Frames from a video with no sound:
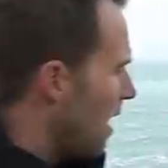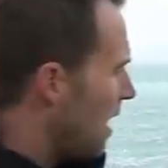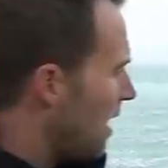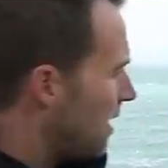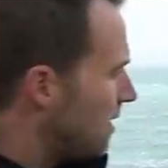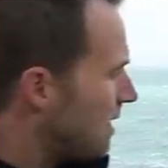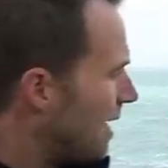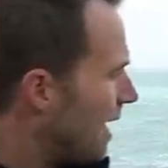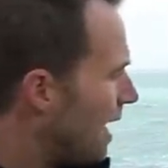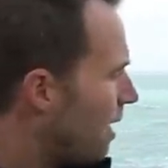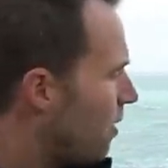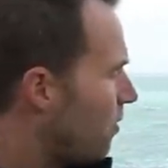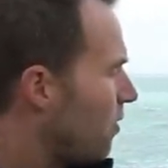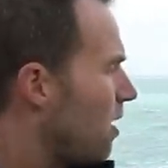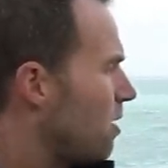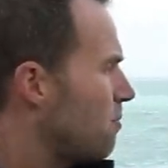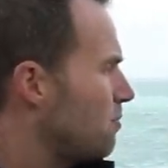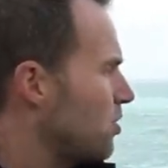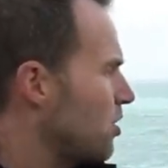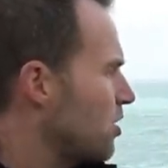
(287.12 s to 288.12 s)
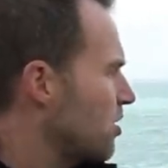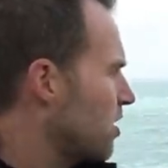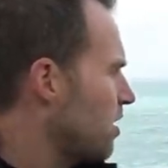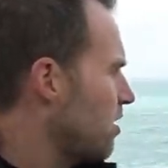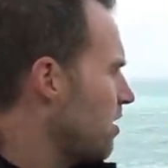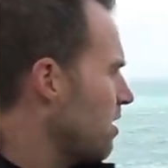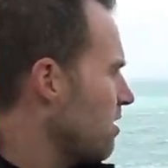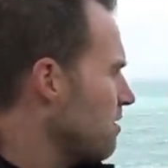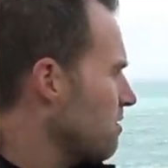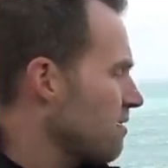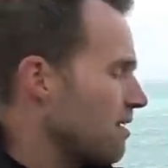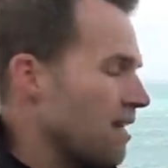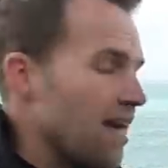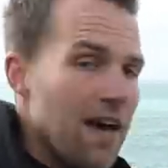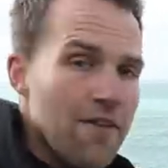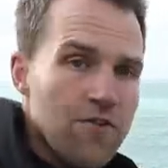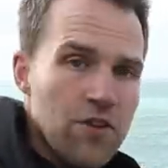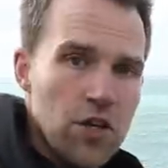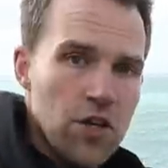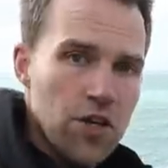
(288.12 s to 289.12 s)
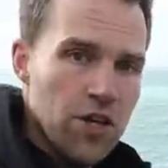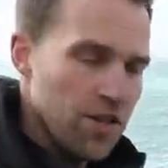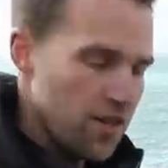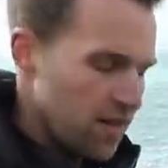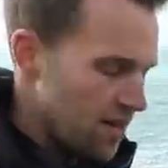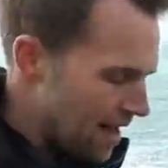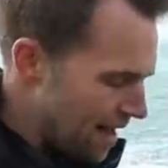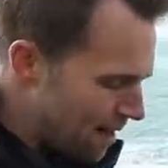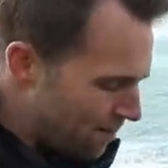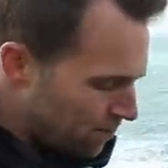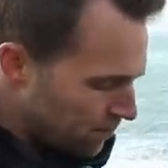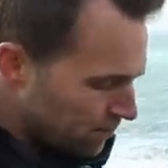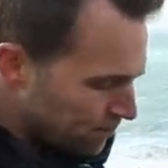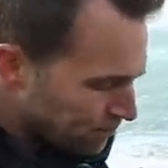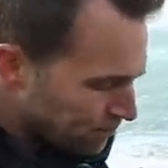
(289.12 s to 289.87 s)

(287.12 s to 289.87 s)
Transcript: And now I'm just gonna have a look at the app.